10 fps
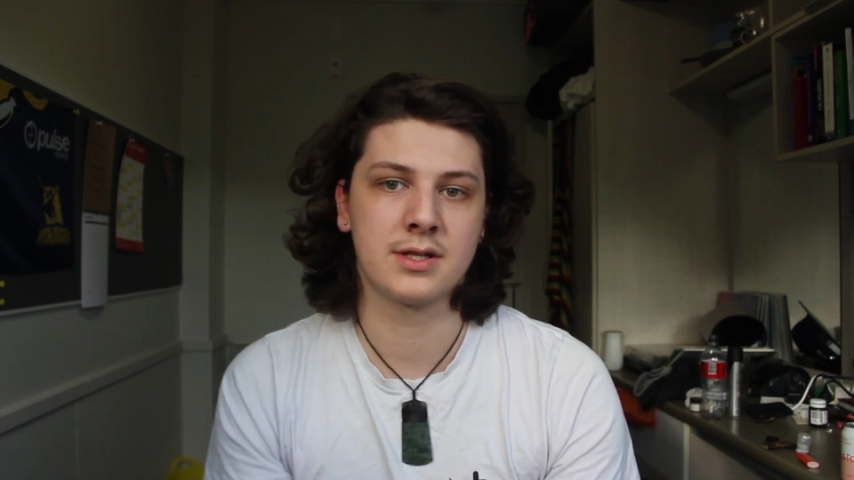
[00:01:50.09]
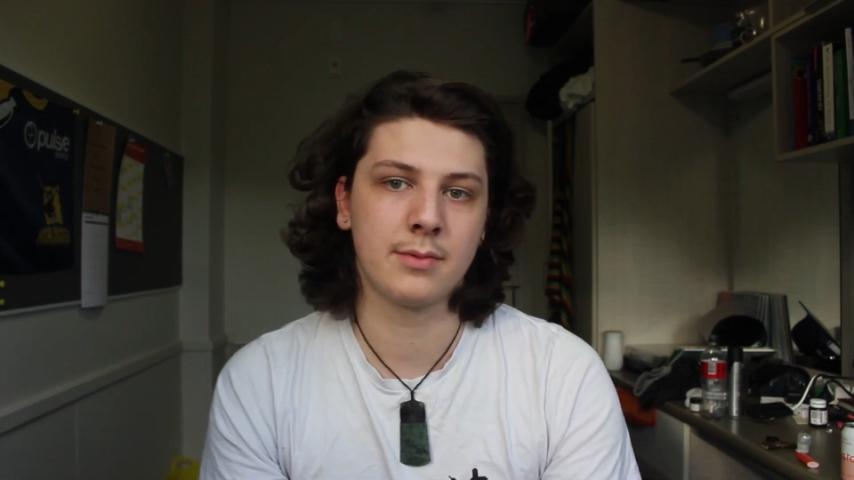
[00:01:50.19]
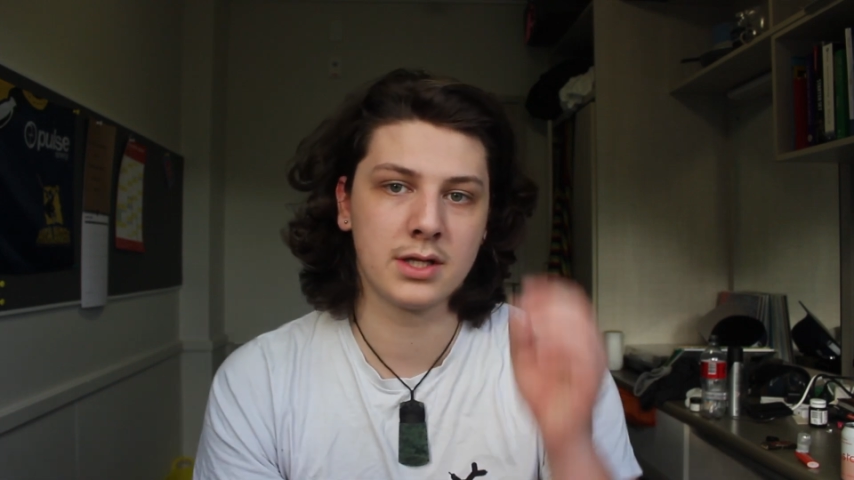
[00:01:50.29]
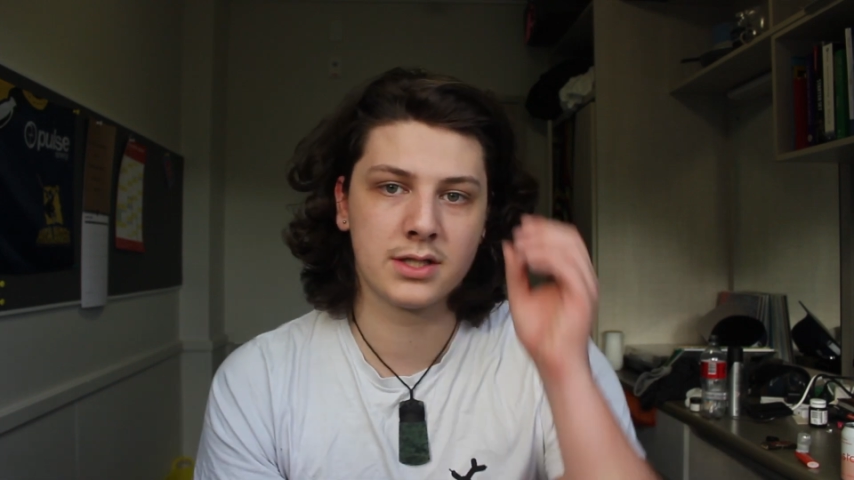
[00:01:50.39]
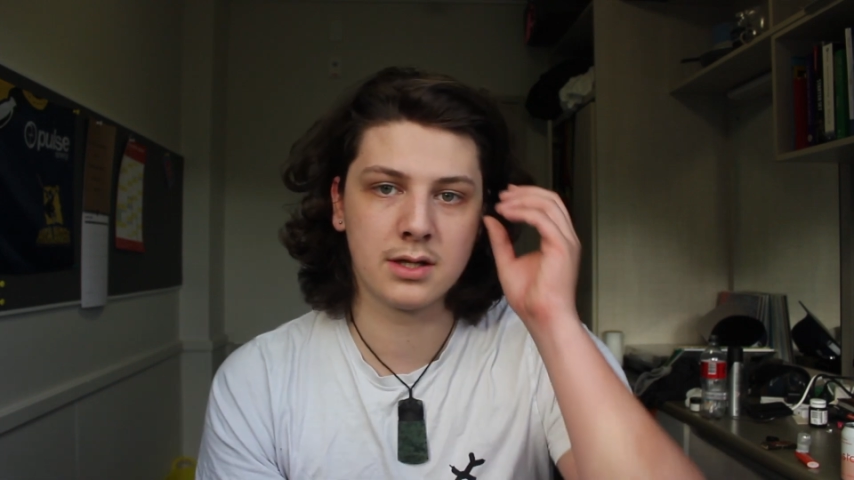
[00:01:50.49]

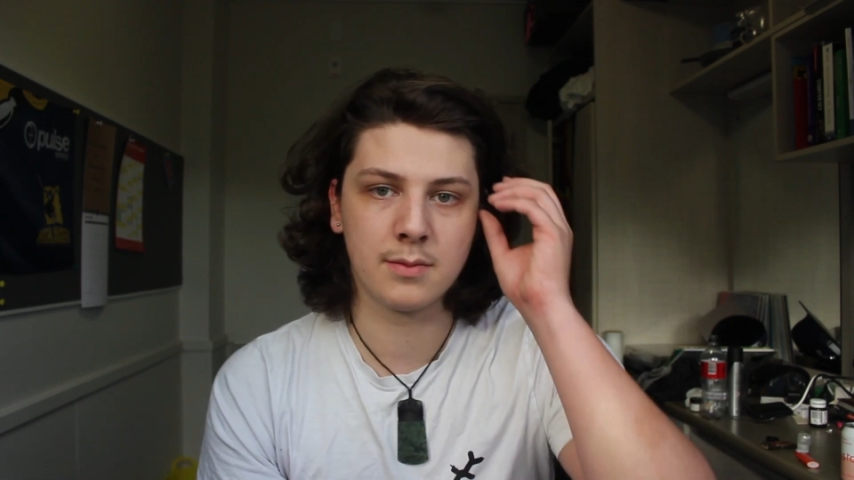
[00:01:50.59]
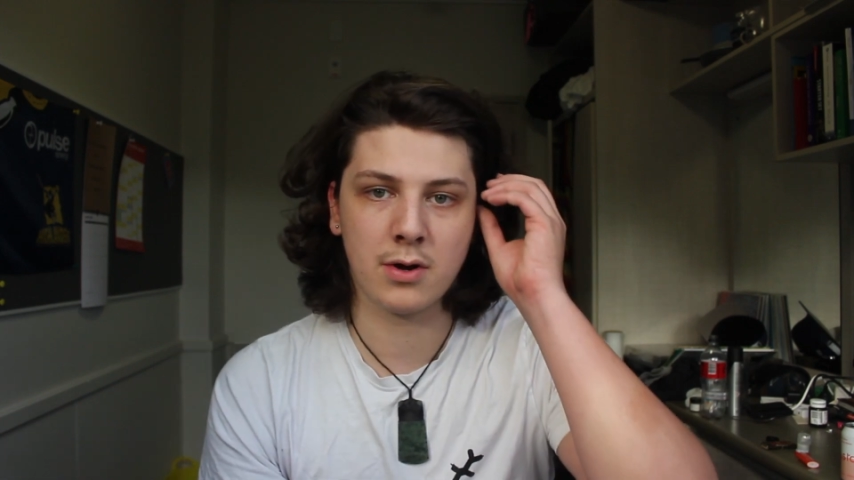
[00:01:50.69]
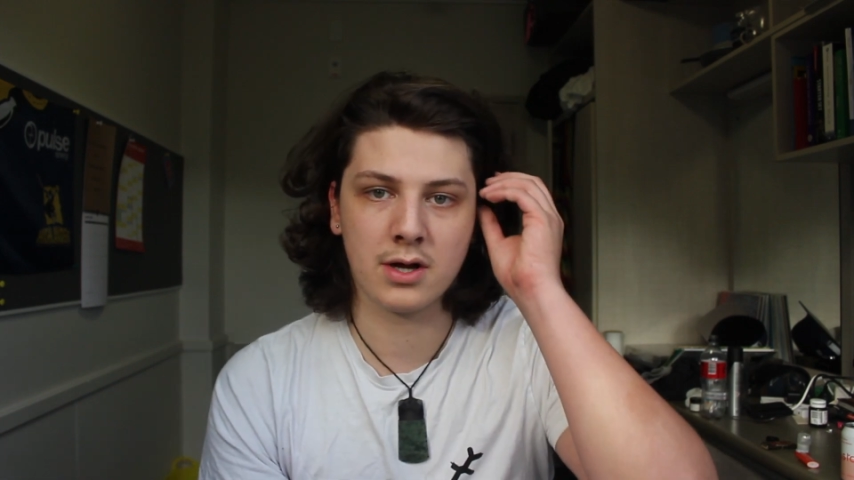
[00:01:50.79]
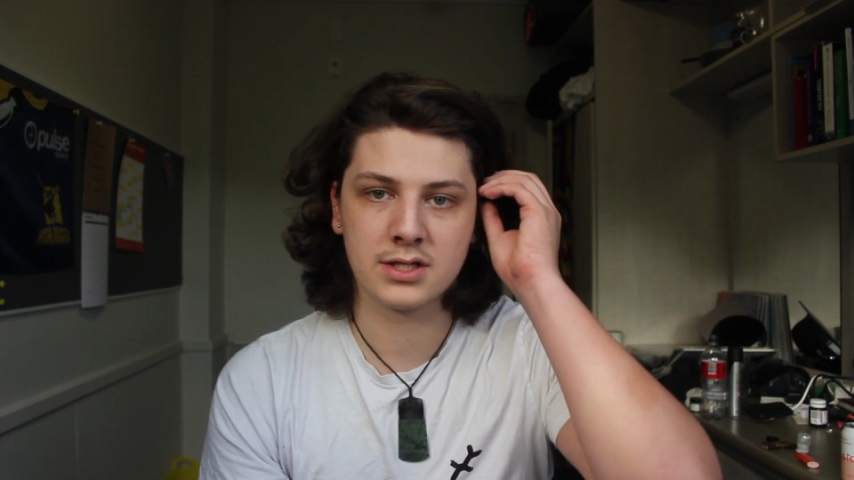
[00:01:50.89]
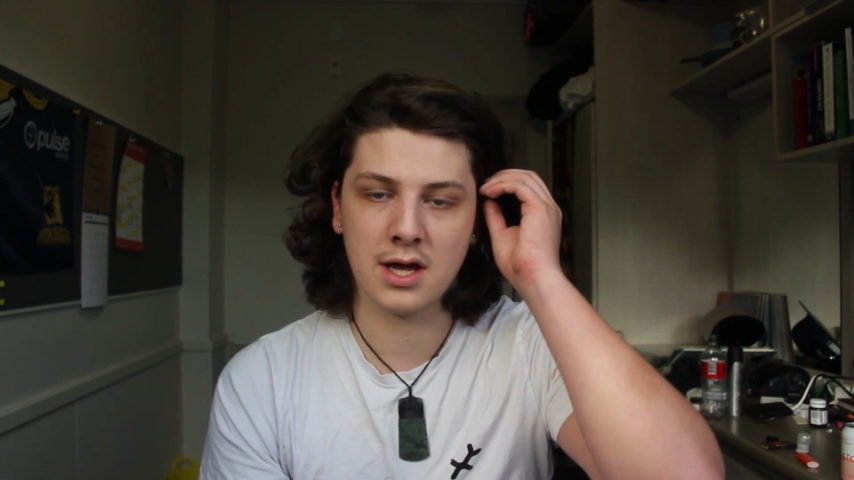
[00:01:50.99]
similar to the
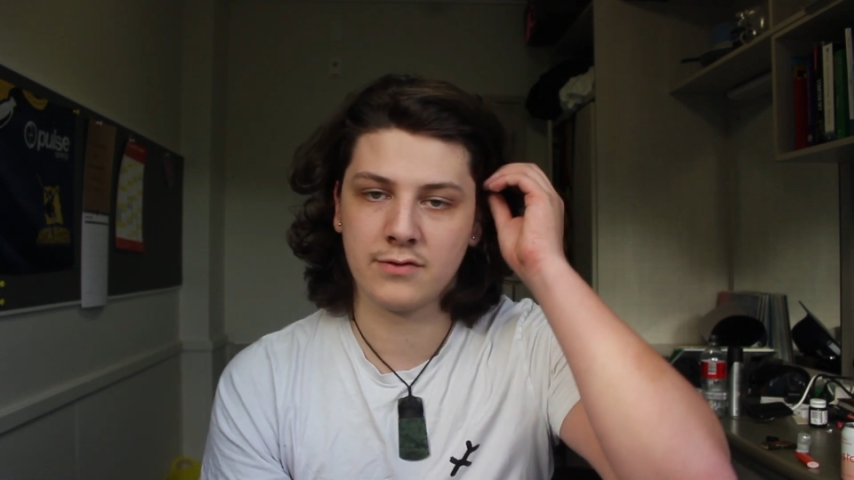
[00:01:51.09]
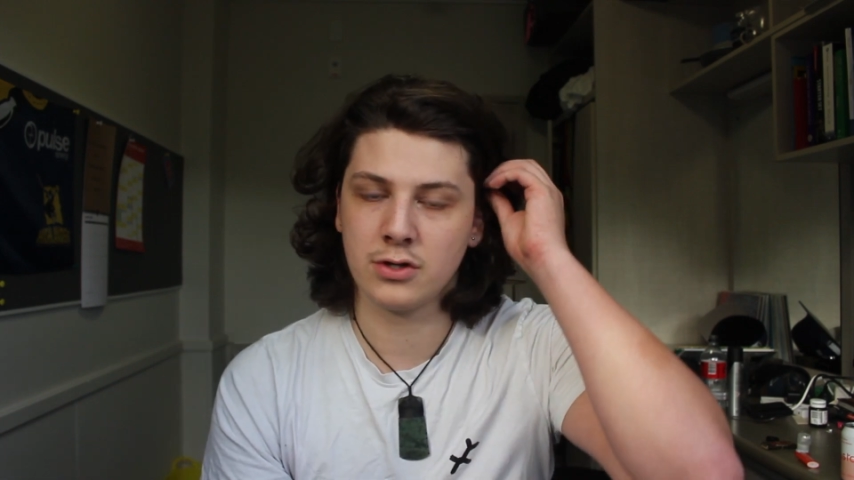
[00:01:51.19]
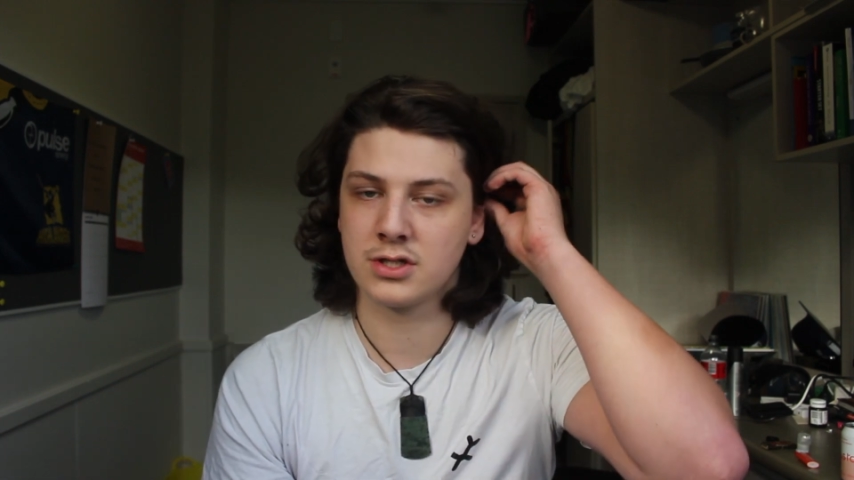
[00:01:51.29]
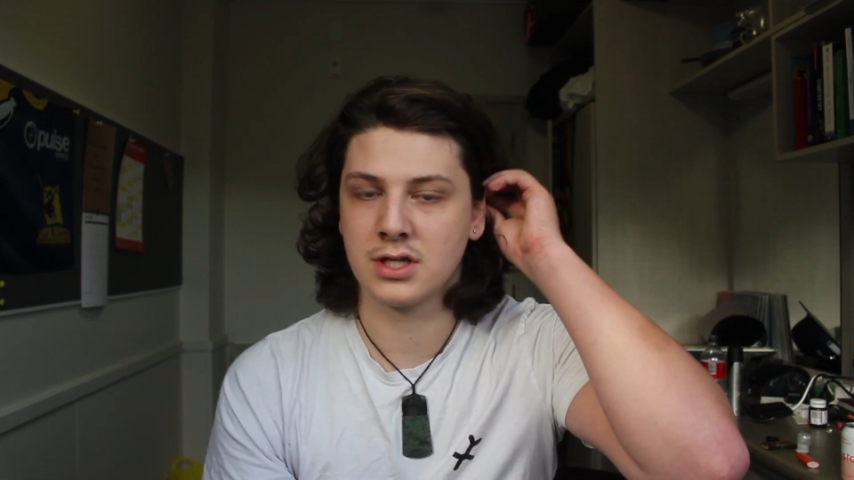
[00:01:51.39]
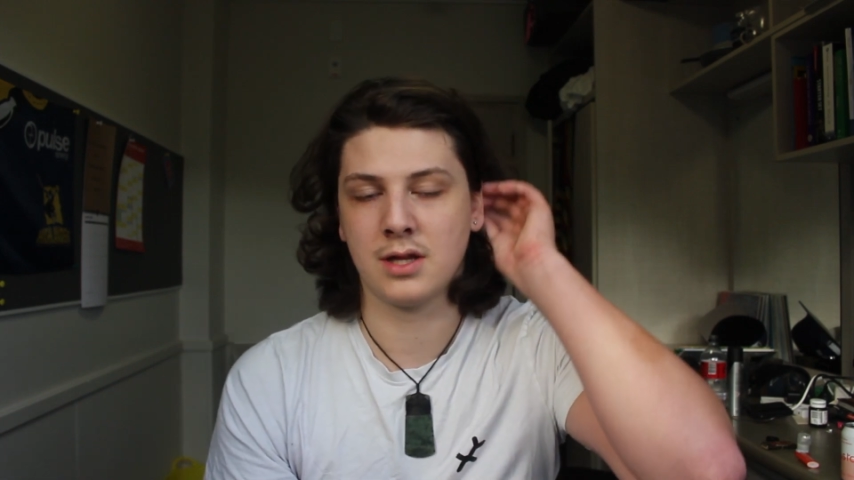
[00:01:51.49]
products I've
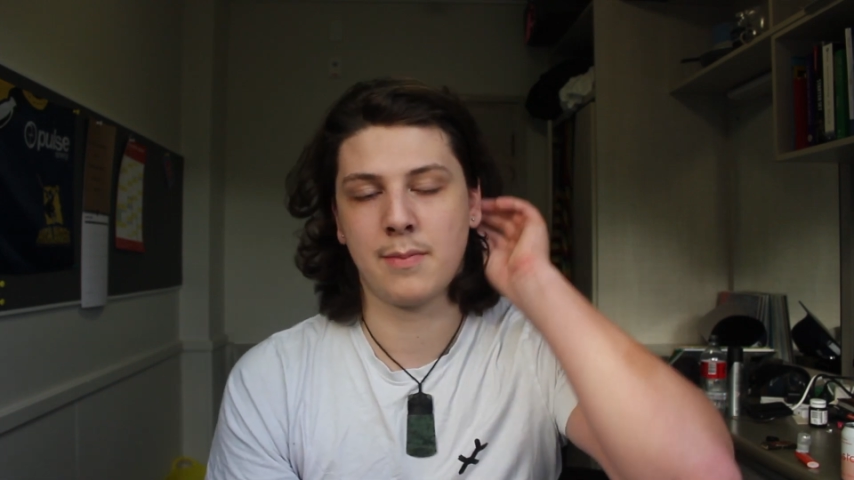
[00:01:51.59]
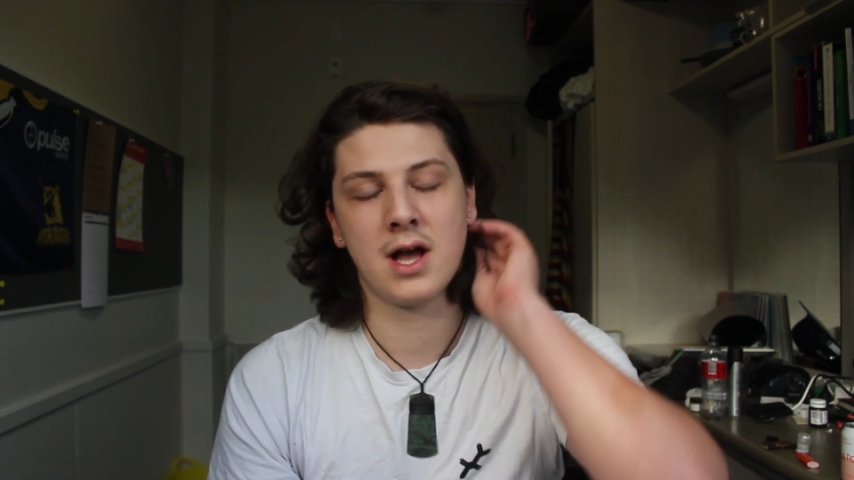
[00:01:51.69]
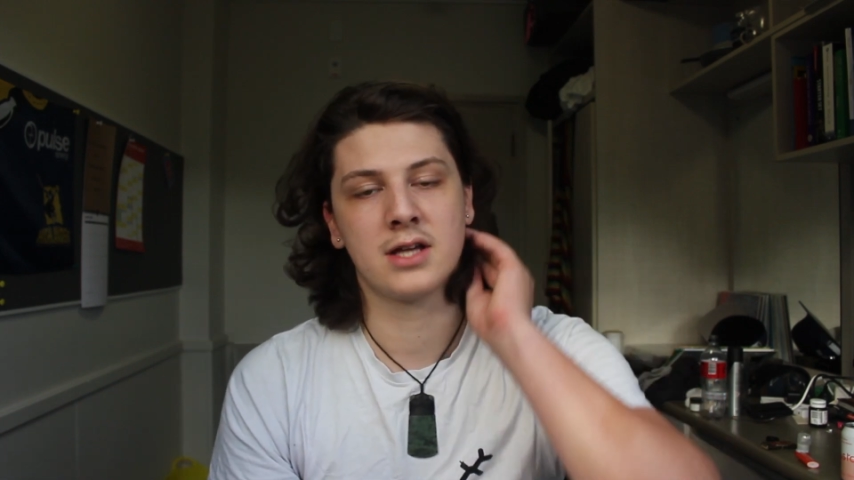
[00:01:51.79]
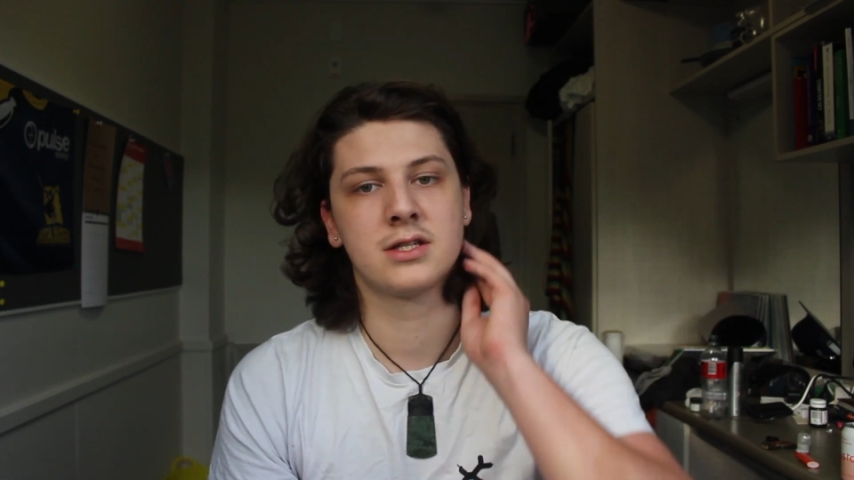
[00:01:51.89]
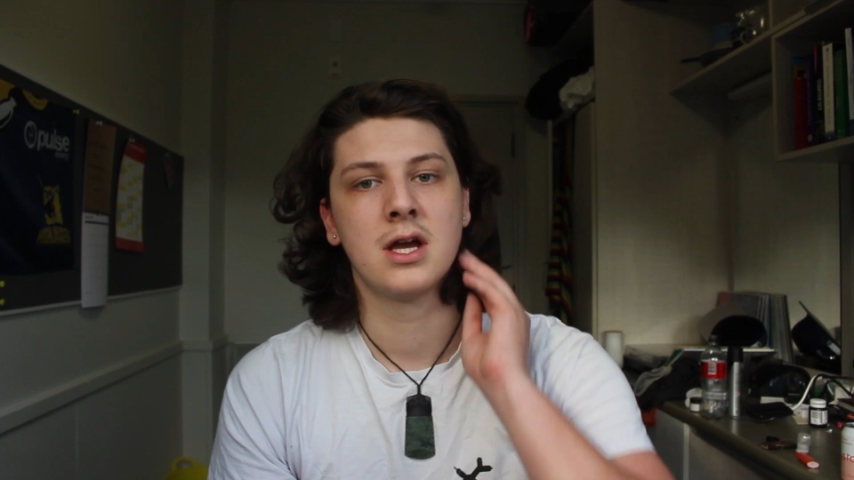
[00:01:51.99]
used in the
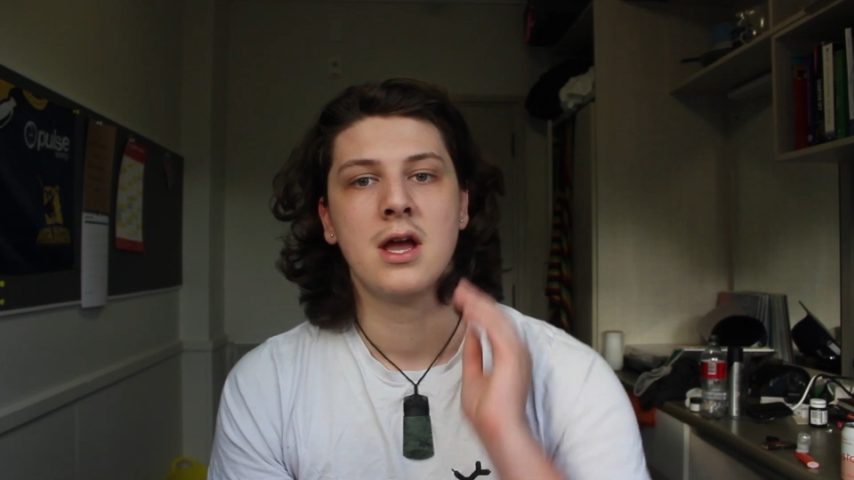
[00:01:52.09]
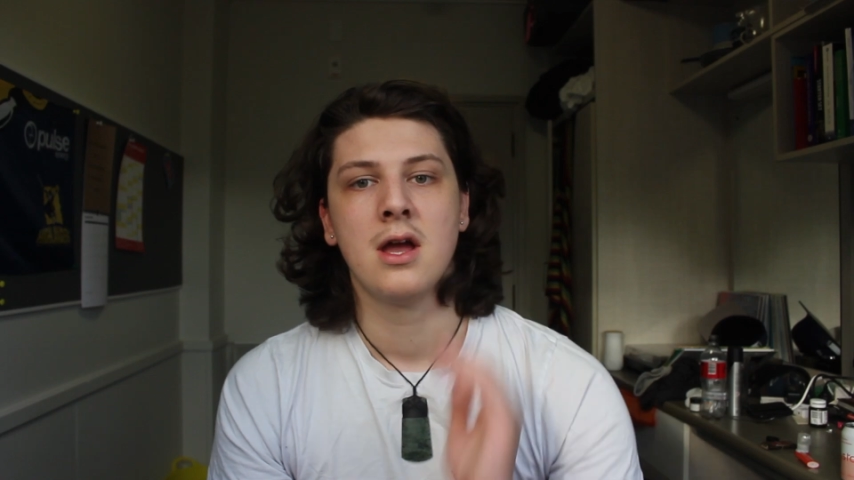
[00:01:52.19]
past